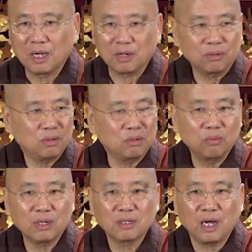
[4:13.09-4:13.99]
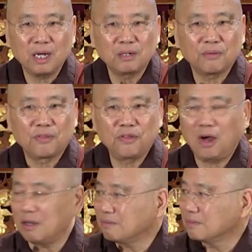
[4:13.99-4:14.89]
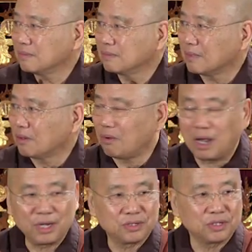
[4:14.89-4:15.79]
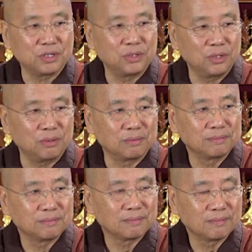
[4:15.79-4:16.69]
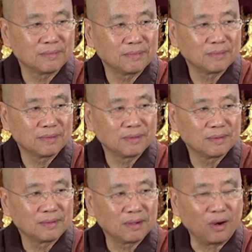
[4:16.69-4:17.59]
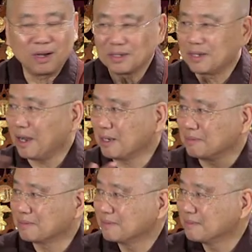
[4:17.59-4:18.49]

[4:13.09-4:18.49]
I don't know, what kind of thought arises in you all the time?